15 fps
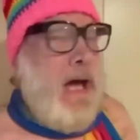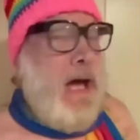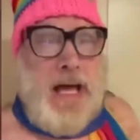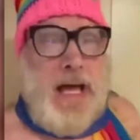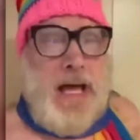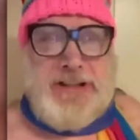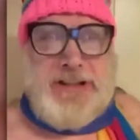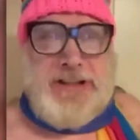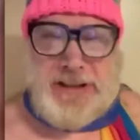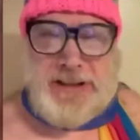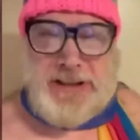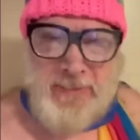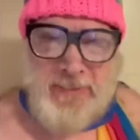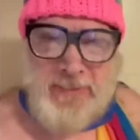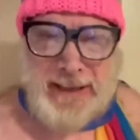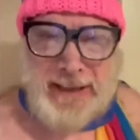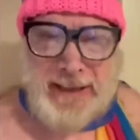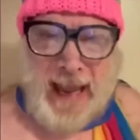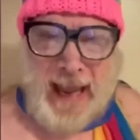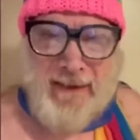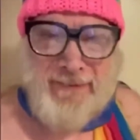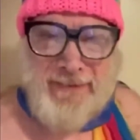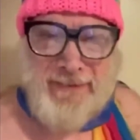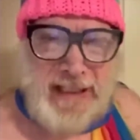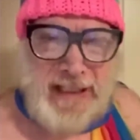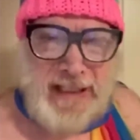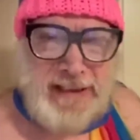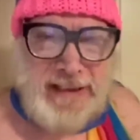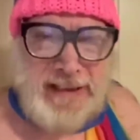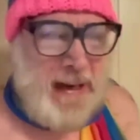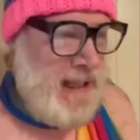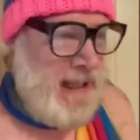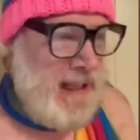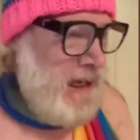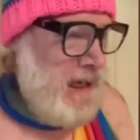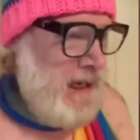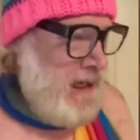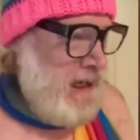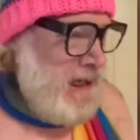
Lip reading: Does America have this many